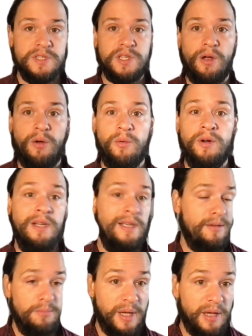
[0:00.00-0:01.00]
So
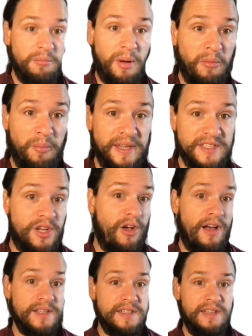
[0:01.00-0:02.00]
being a bumblebee is
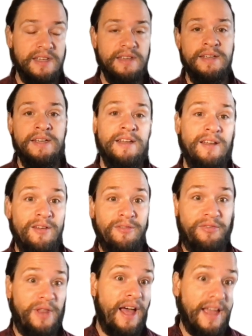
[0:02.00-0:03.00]
costly,
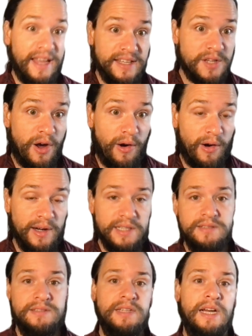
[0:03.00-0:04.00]
flying is hard,
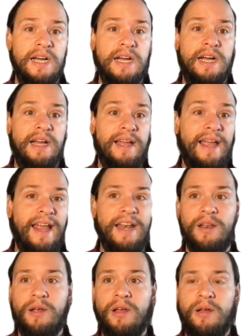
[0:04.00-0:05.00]
uh,
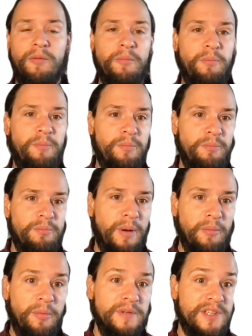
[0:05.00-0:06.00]
and
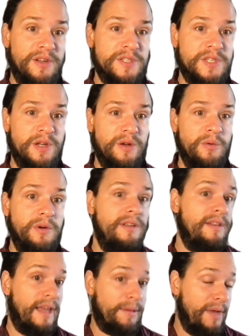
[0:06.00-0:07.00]
bumblebees also,
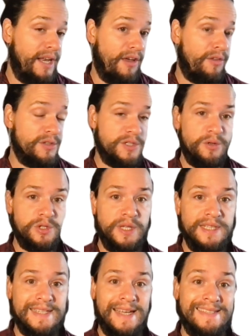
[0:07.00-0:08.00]
like many other social
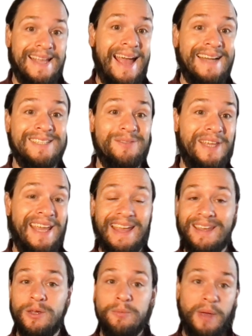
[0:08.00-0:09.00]
insects, actively
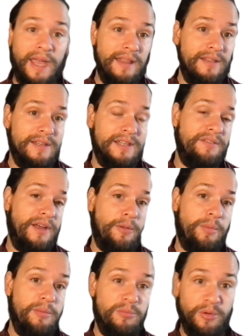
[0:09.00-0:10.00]
incubate the
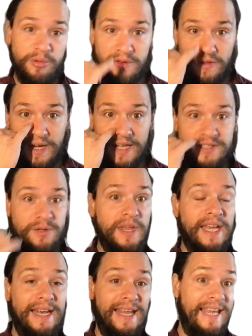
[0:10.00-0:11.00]
developing brood within the nest so they
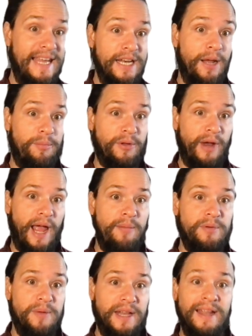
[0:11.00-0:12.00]
can heat up their
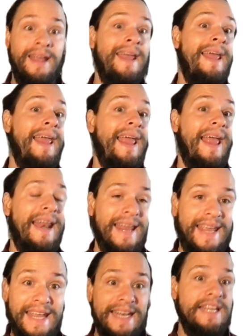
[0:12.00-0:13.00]
abdomen. And
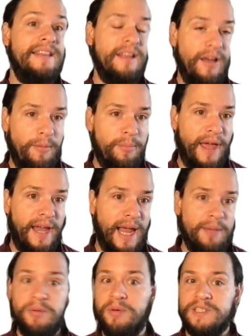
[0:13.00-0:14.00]
heating up that
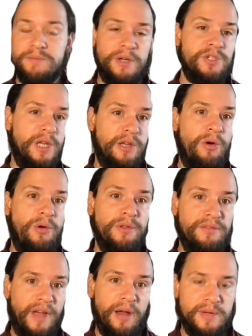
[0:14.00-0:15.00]
abdomen, especially in cold
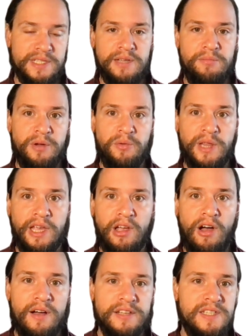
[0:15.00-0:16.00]
environments, can be really
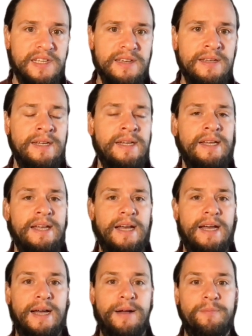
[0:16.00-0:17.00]
costly.
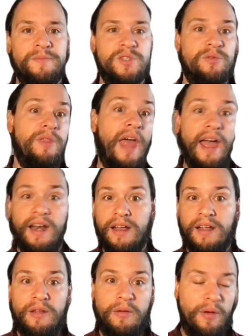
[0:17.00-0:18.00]
Um, so that
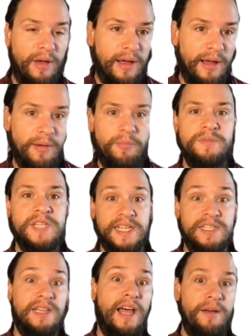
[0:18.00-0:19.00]
uh,
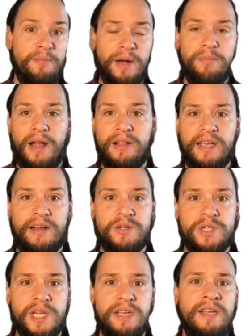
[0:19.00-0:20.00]
takes a lot of metabolic
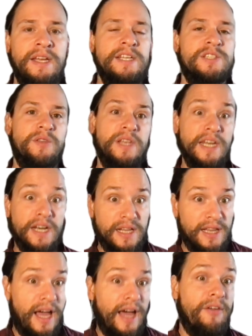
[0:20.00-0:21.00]
energy. So they needed a
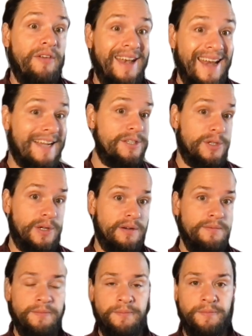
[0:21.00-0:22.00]
lot of
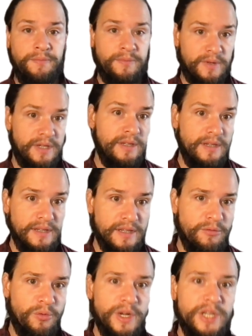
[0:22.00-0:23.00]
nectar
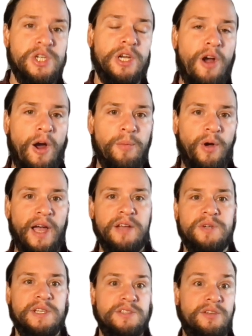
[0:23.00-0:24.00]
rich in
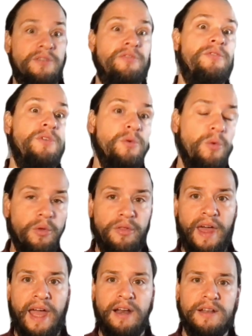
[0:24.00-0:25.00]
carbohydrates to fuel
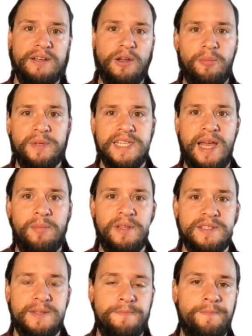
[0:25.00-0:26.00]
that adult
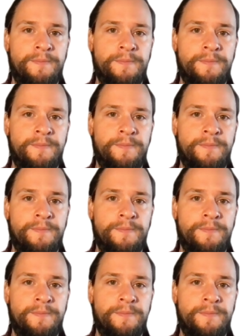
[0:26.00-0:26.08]
metabolism.